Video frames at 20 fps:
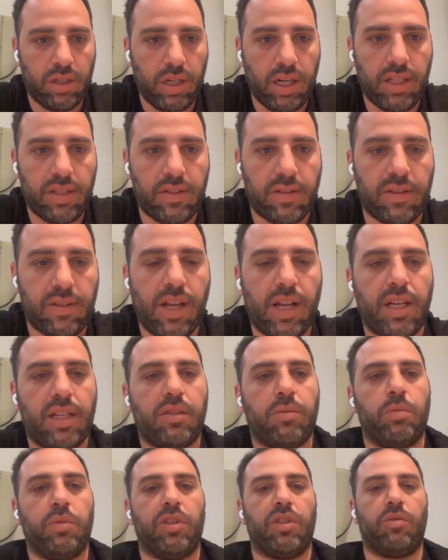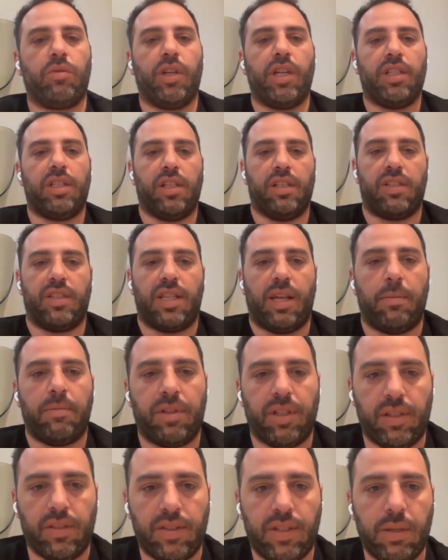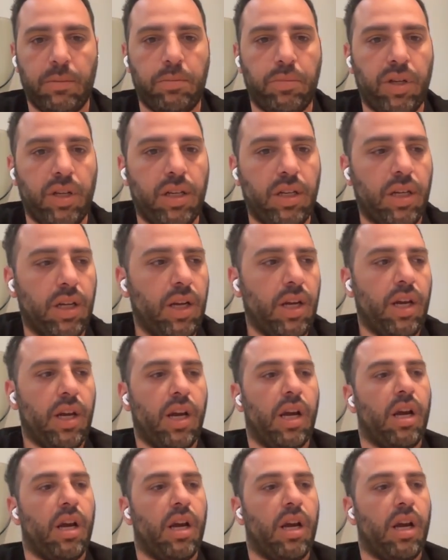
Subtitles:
Let's start with creating something simple.